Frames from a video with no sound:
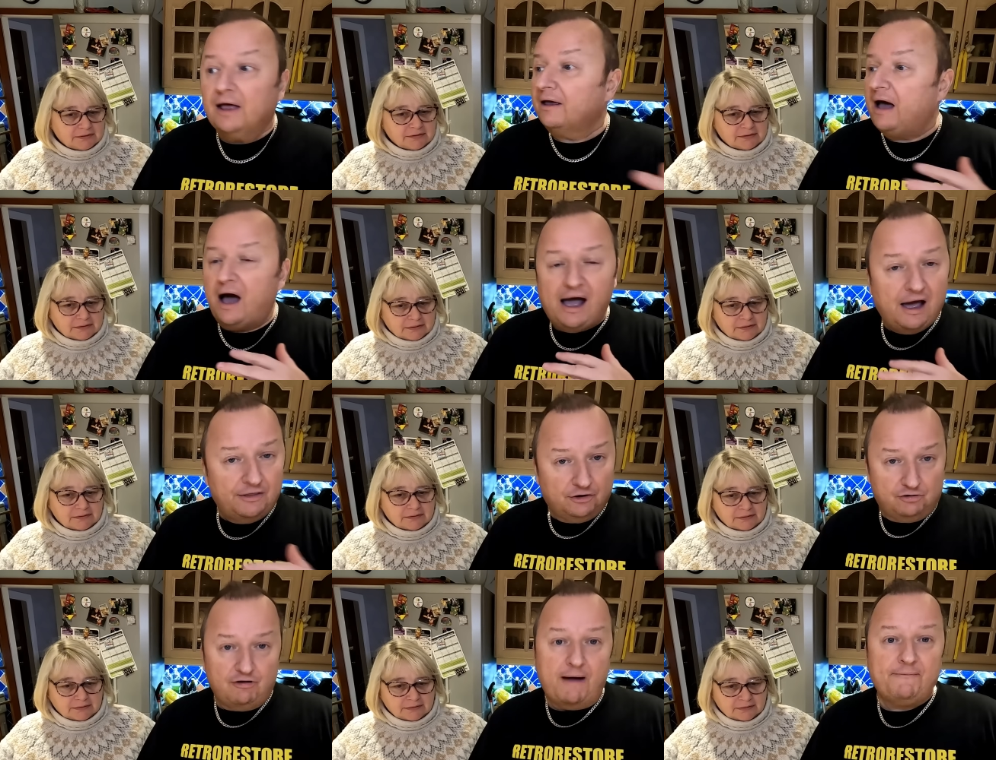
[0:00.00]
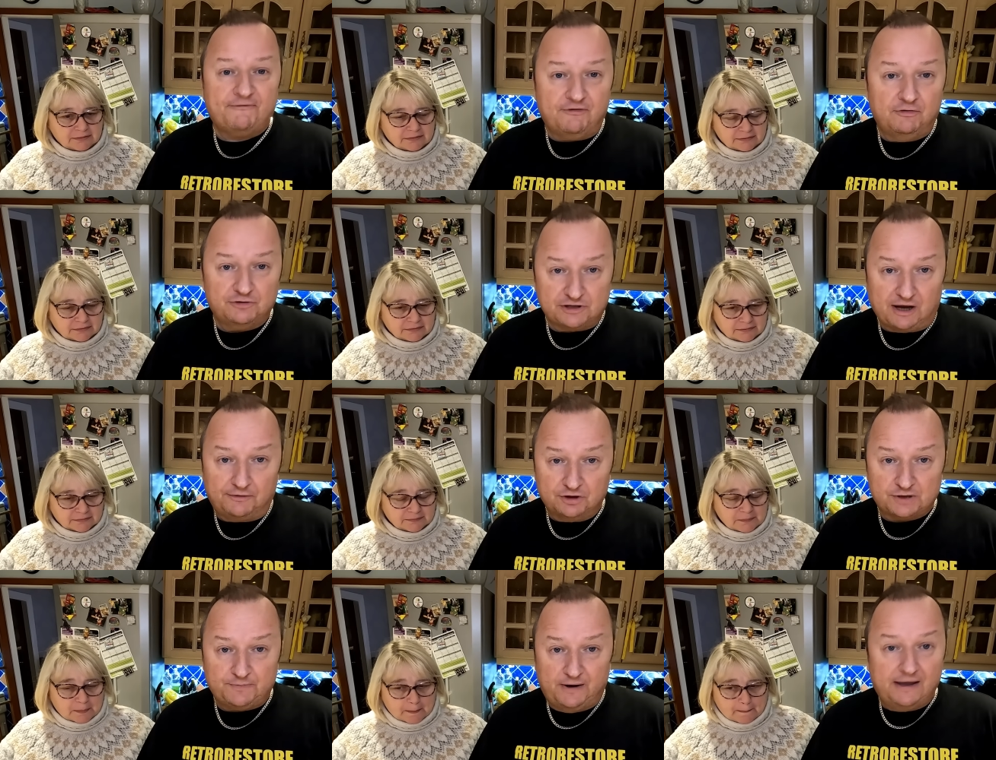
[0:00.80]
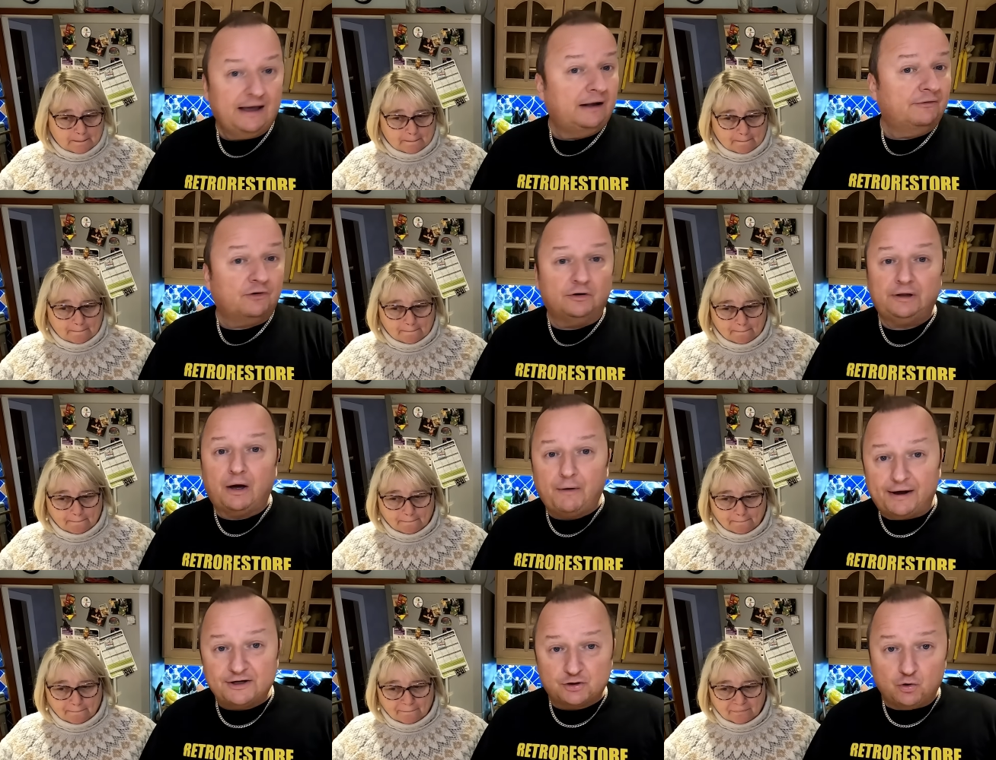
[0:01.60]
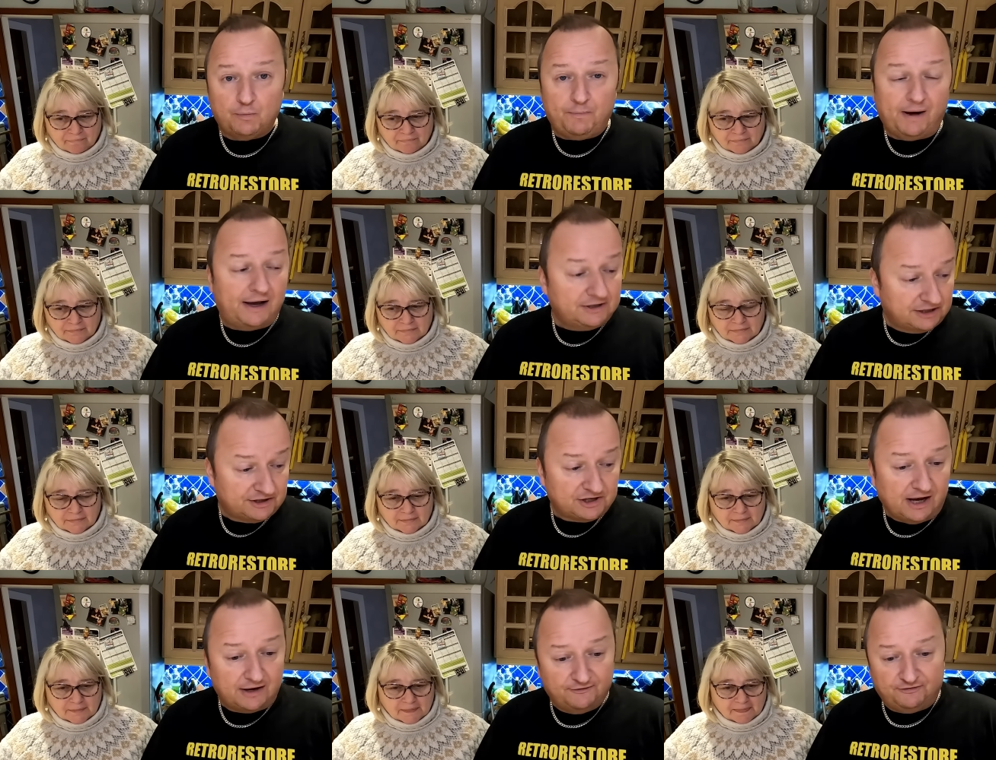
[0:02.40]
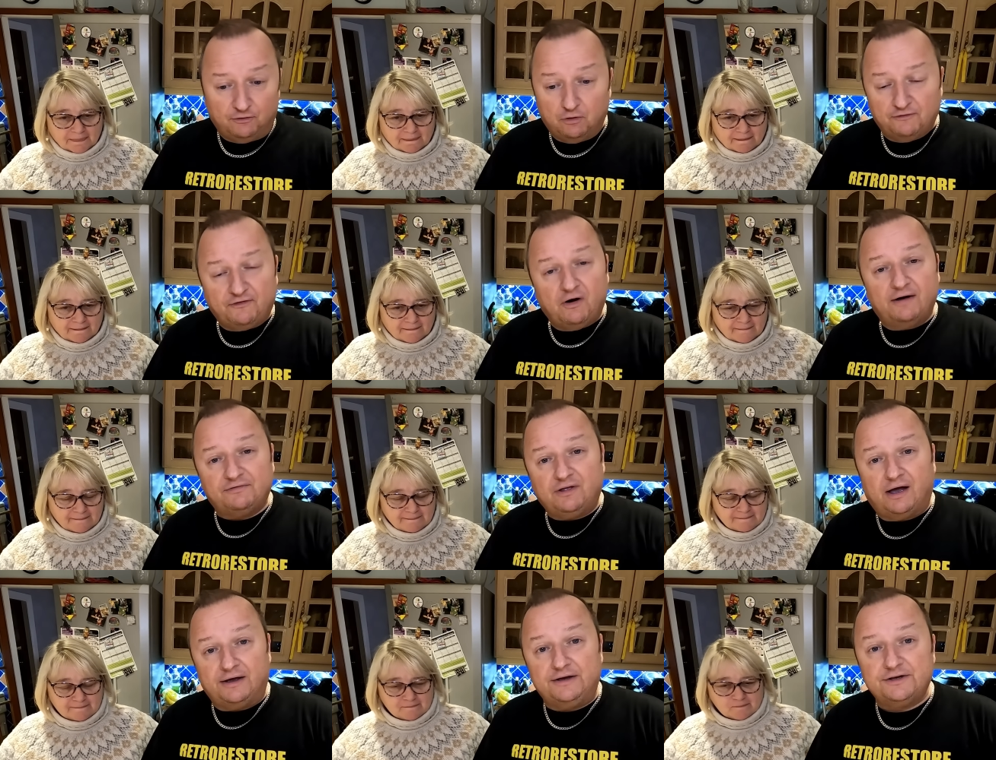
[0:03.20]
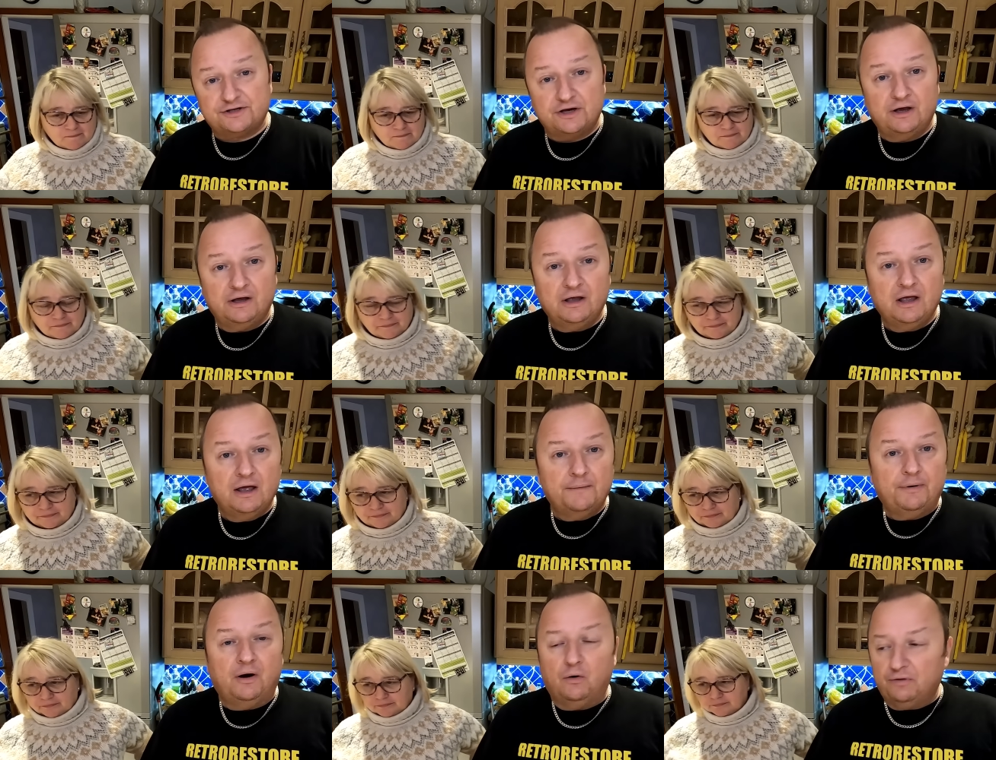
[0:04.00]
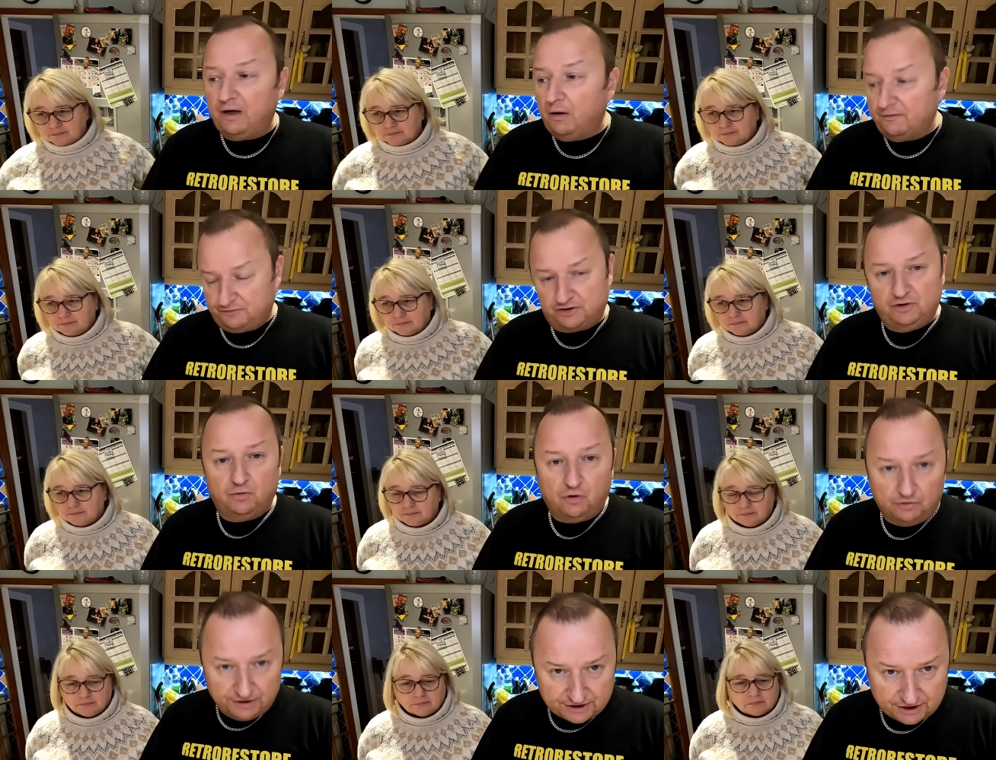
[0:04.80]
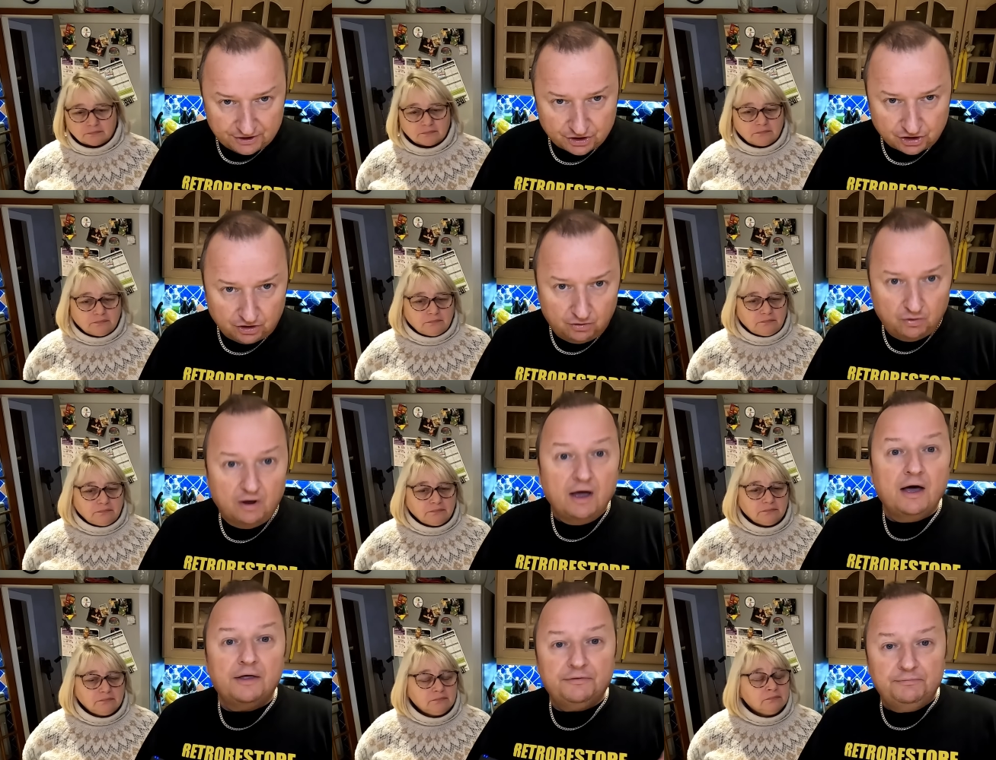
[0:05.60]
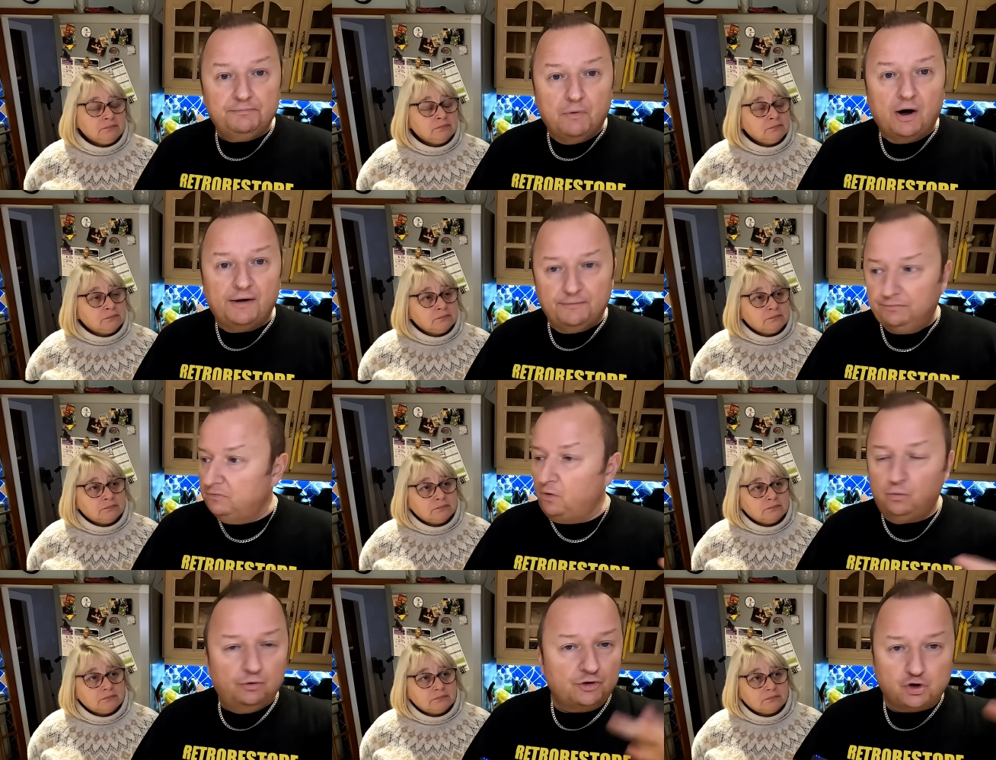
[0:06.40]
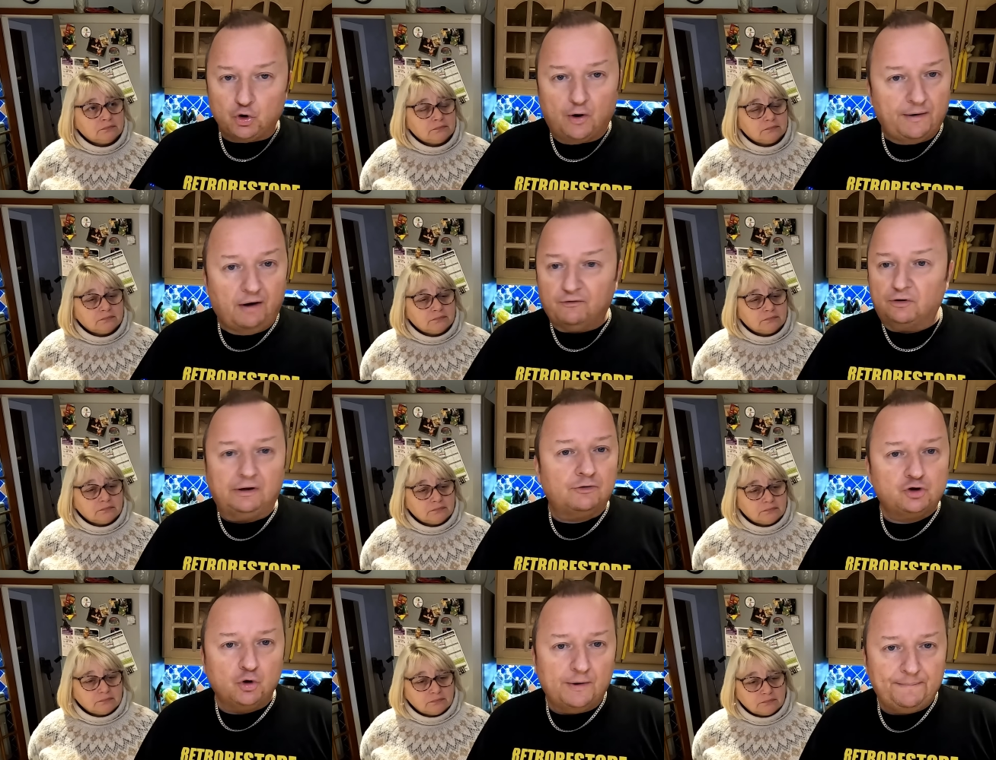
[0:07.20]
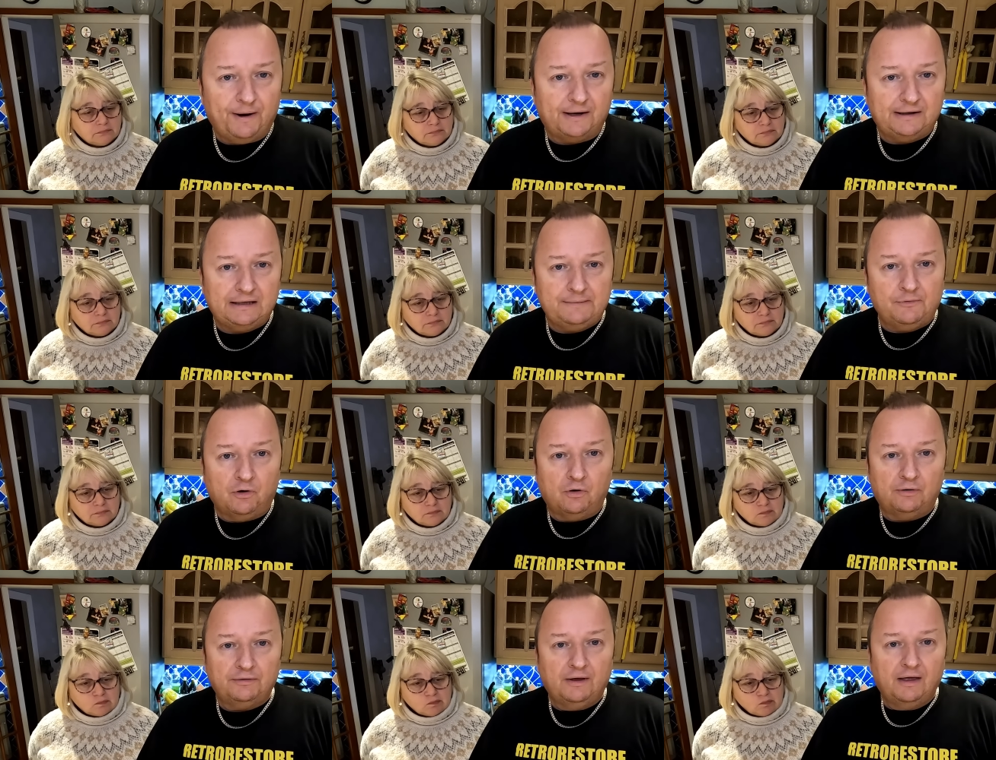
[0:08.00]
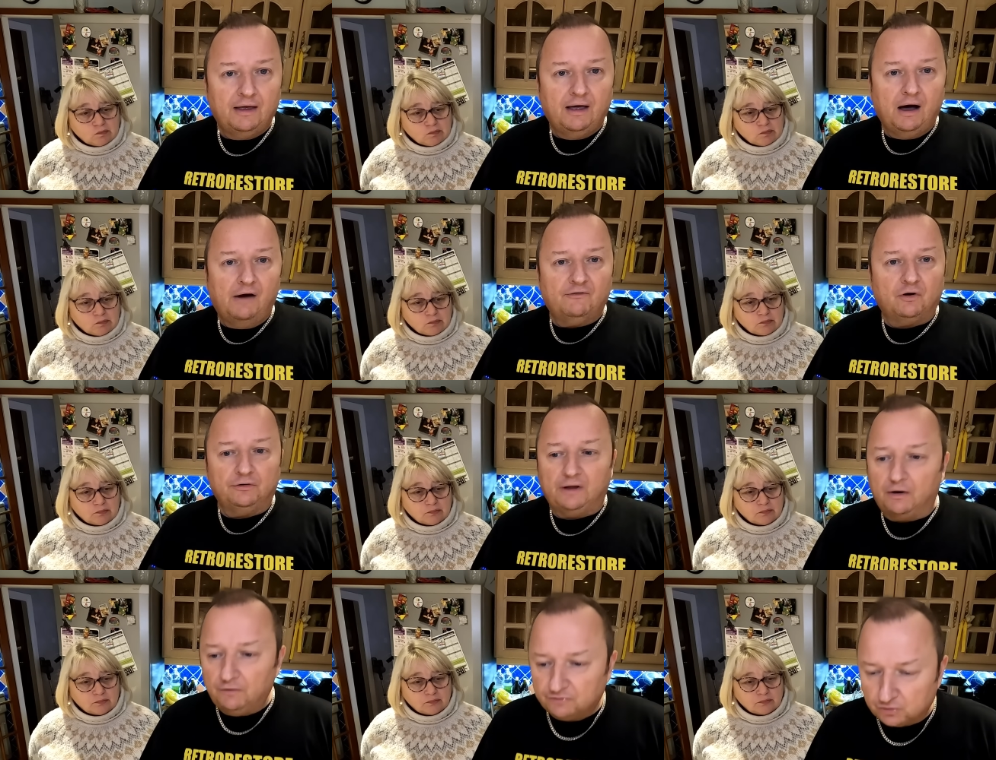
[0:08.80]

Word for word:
Speaker 1: Cut out the crap food, so to speak, and I've got no aches or pains. It's taken four or five days, but although I've still got this issue, my all the joint, I've got no joint pain anymore. I've got no